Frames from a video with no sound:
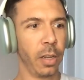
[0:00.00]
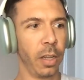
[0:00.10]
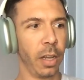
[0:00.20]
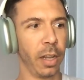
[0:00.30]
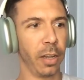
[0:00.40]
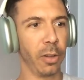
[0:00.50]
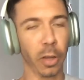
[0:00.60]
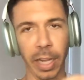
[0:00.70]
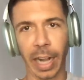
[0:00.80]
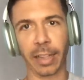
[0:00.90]
uh,
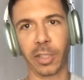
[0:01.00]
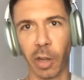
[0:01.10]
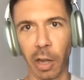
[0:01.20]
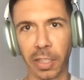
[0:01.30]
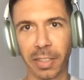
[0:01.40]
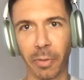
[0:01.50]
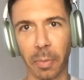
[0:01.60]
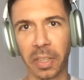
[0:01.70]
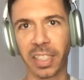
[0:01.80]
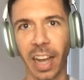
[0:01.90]
looking at the sauce
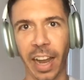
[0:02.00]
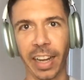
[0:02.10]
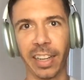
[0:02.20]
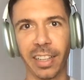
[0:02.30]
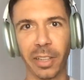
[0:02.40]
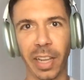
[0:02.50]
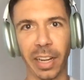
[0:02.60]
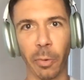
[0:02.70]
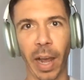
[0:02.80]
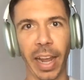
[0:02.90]
from the side uh, in
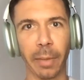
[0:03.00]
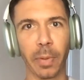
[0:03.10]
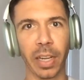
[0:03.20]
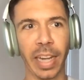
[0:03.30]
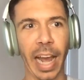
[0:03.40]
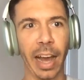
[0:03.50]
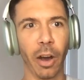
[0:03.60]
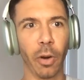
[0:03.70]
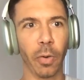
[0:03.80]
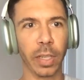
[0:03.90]
a way, but
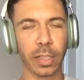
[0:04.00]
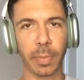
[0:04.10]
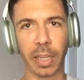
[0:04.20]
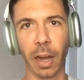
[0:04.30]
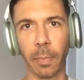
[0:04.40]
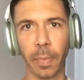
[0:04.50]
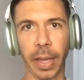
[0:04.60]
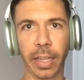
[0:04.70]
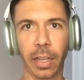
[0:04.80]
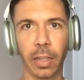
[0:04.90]
now it's become
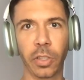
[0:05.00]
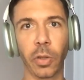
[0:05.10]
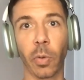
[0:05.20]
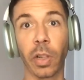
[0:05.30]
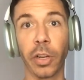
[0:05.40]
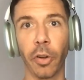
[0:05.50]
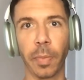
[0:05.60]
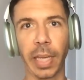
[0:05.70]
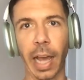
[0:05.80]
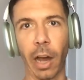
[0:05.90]
like so clear to
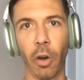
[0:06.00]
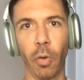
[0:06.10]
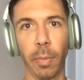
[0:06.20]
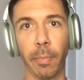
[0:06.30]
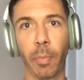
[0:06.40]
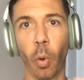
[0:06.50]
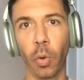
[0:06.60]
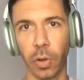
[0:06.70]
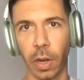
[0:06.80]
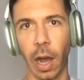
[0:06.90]
me how
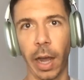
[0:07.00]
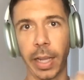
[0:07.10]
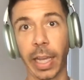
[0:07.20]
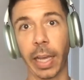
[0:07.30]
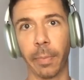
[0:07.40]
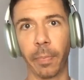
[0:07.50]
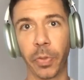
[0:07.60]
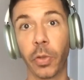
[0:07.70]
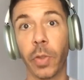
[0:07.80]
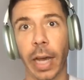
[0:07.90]
important I am
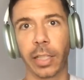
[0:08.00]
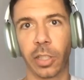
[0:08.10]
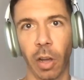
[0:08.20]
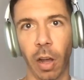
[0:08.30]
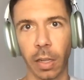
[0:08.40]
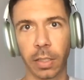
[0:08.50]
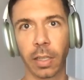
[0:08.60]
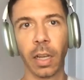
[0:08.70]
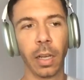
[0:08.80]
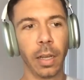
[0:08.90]
to that sauce,
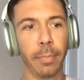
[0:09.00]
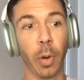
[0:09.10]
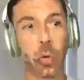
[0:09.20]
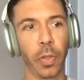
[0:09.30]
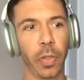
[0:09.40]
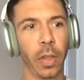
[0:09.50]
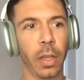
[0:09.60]
both